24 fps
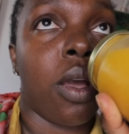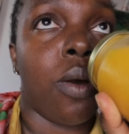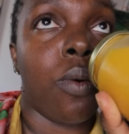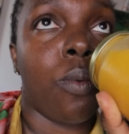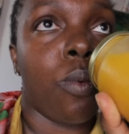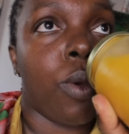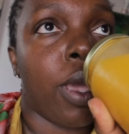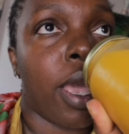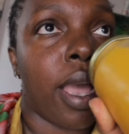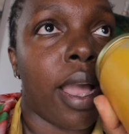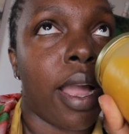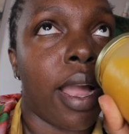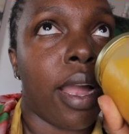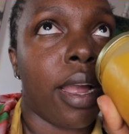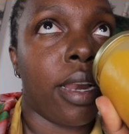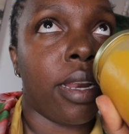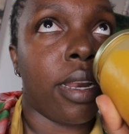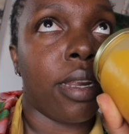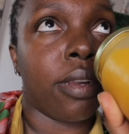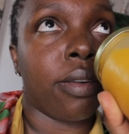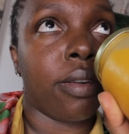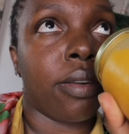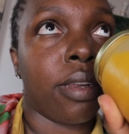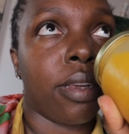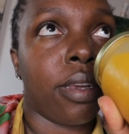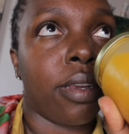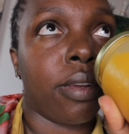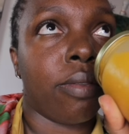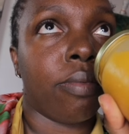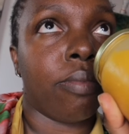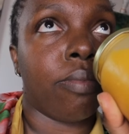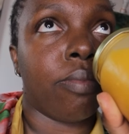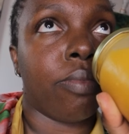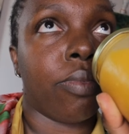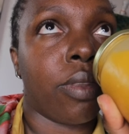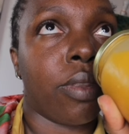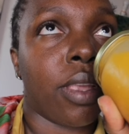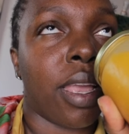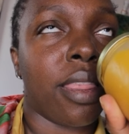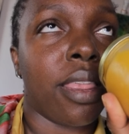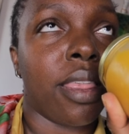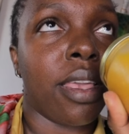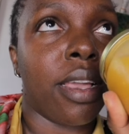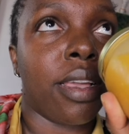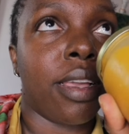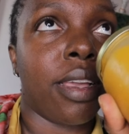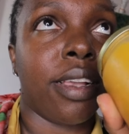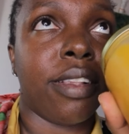we are I
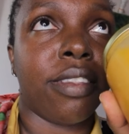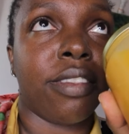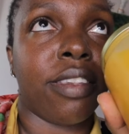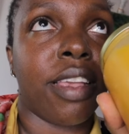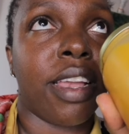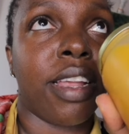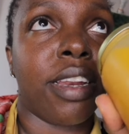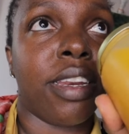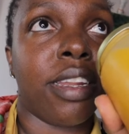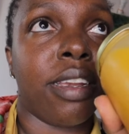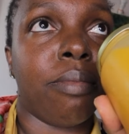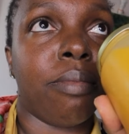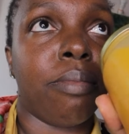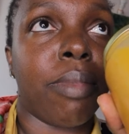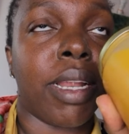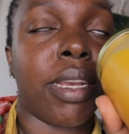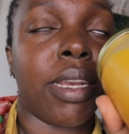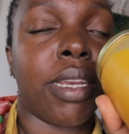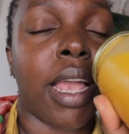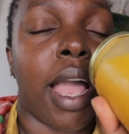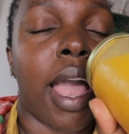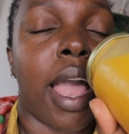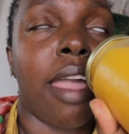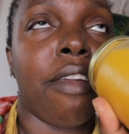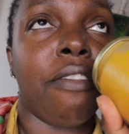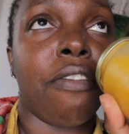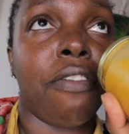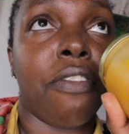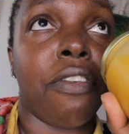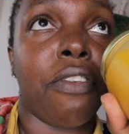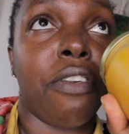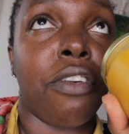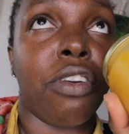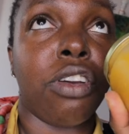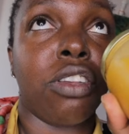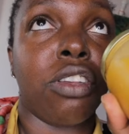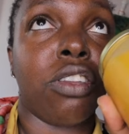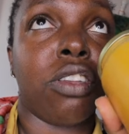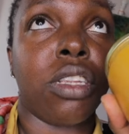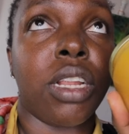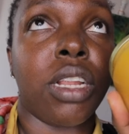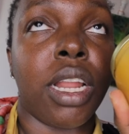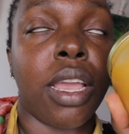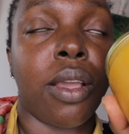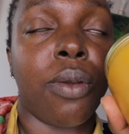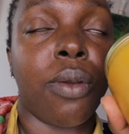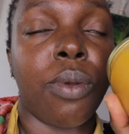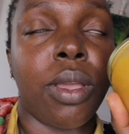think it's ending but I froze
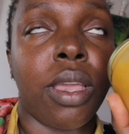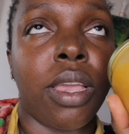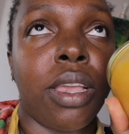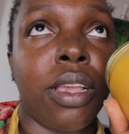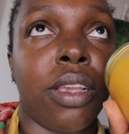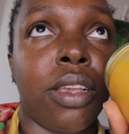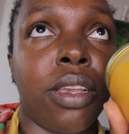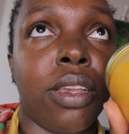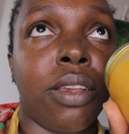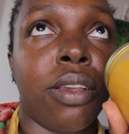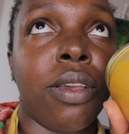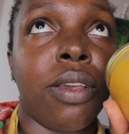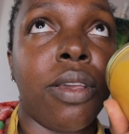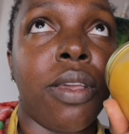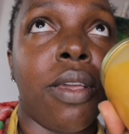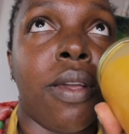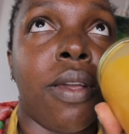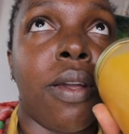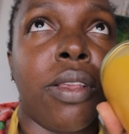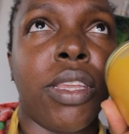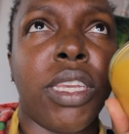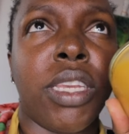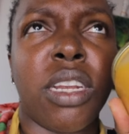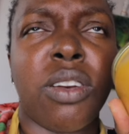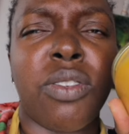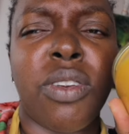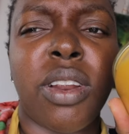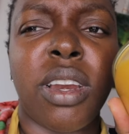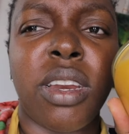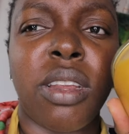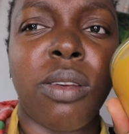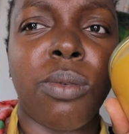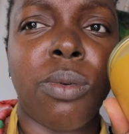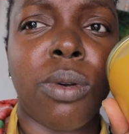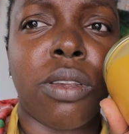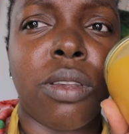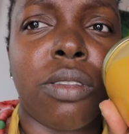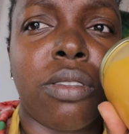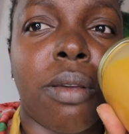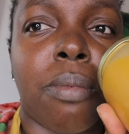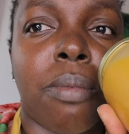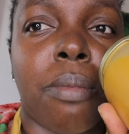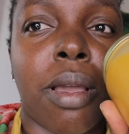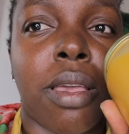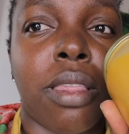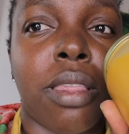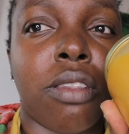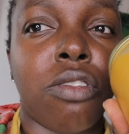like we January was a
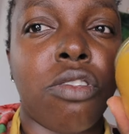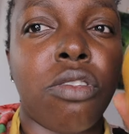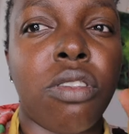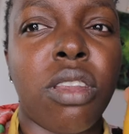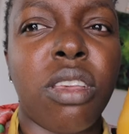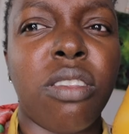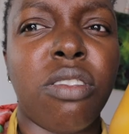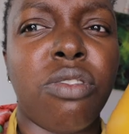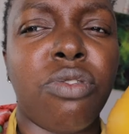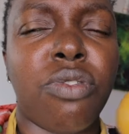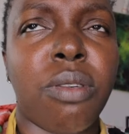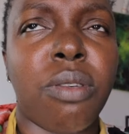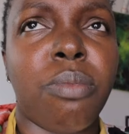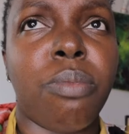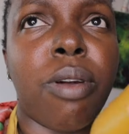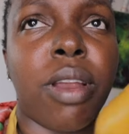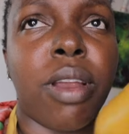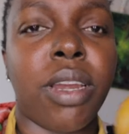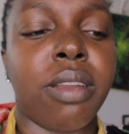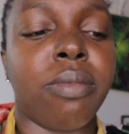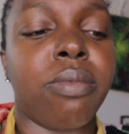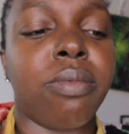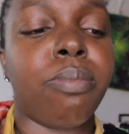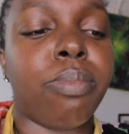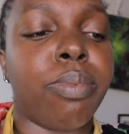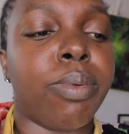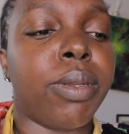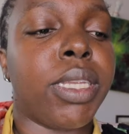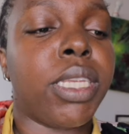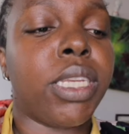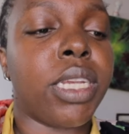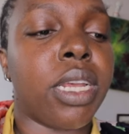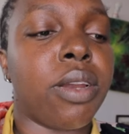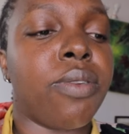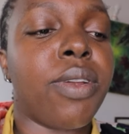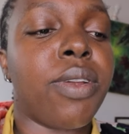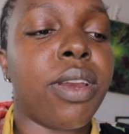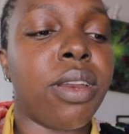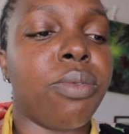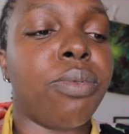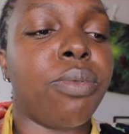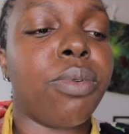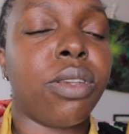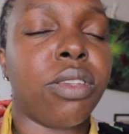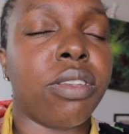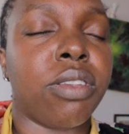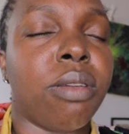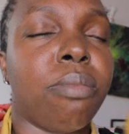month today's February but January
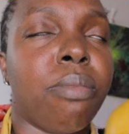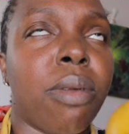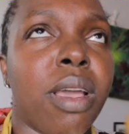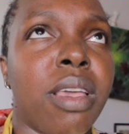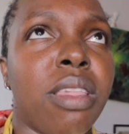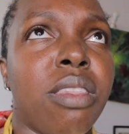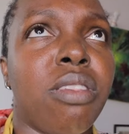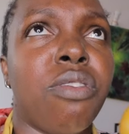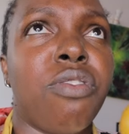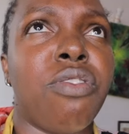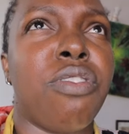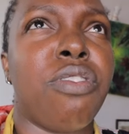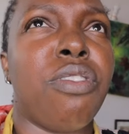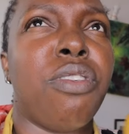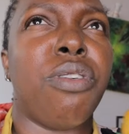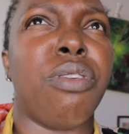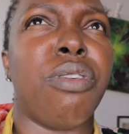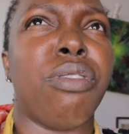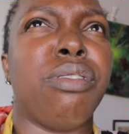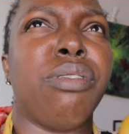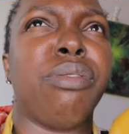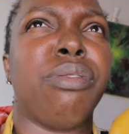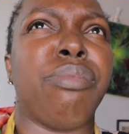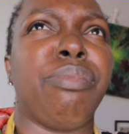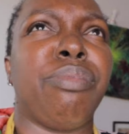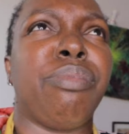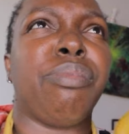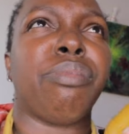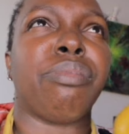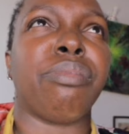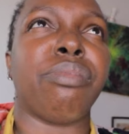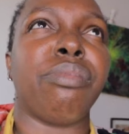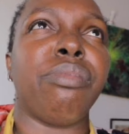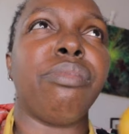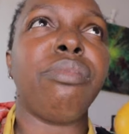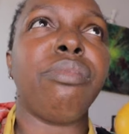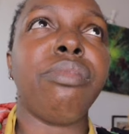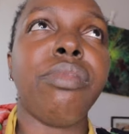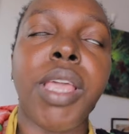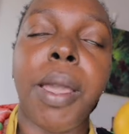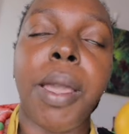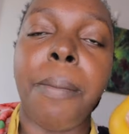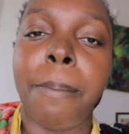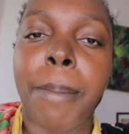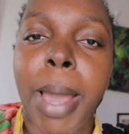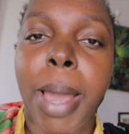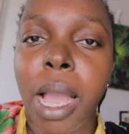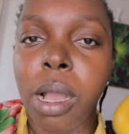was a month for
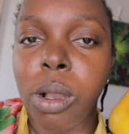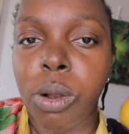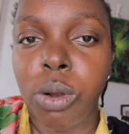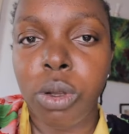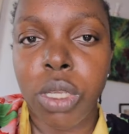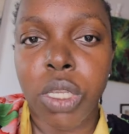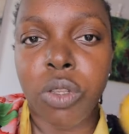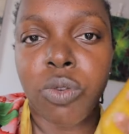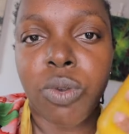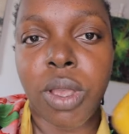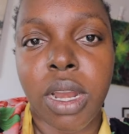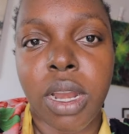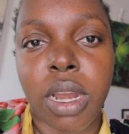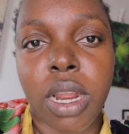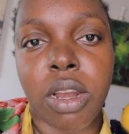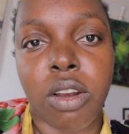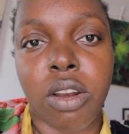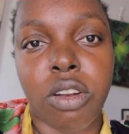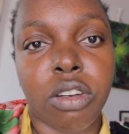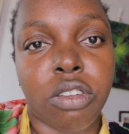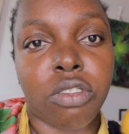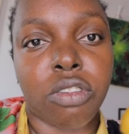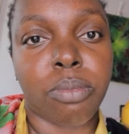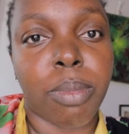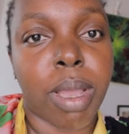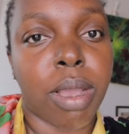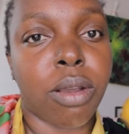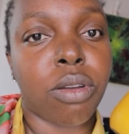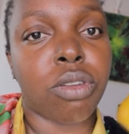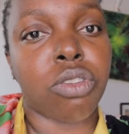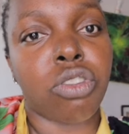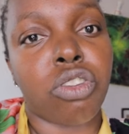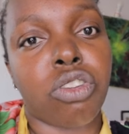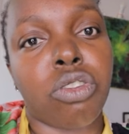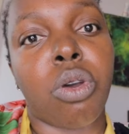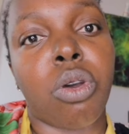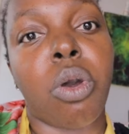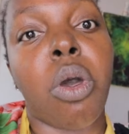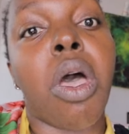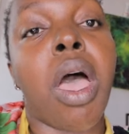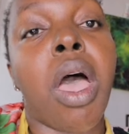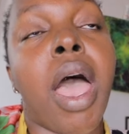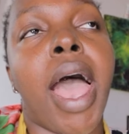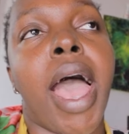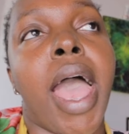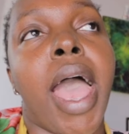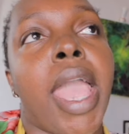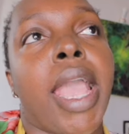mangoes we had a lot of mangoes so
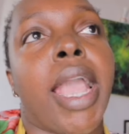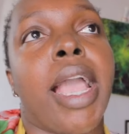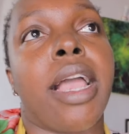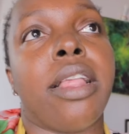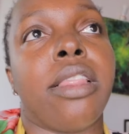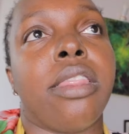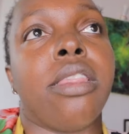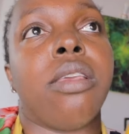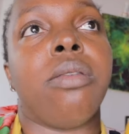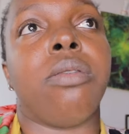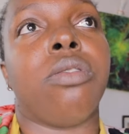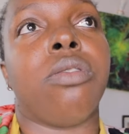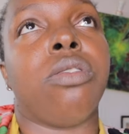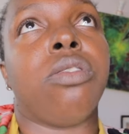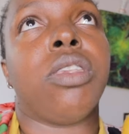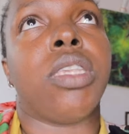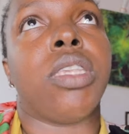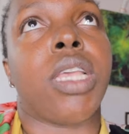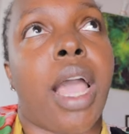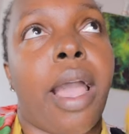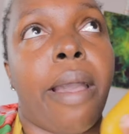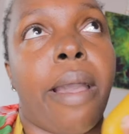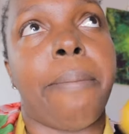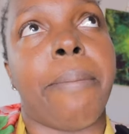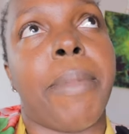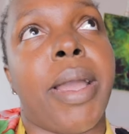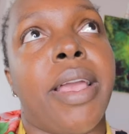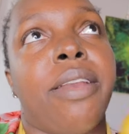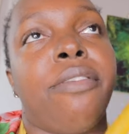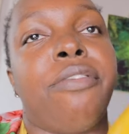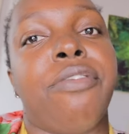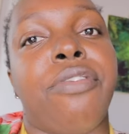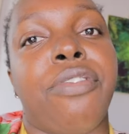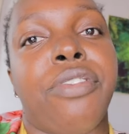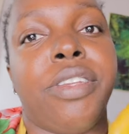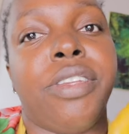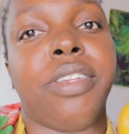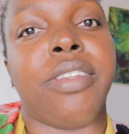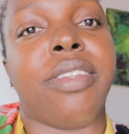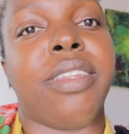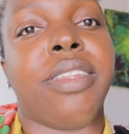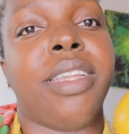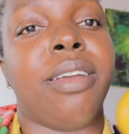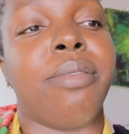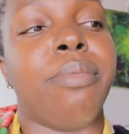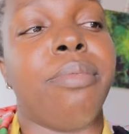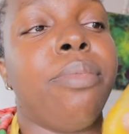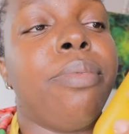i cut them up and freeze
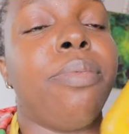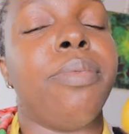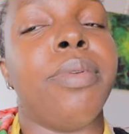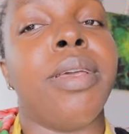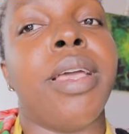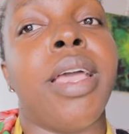them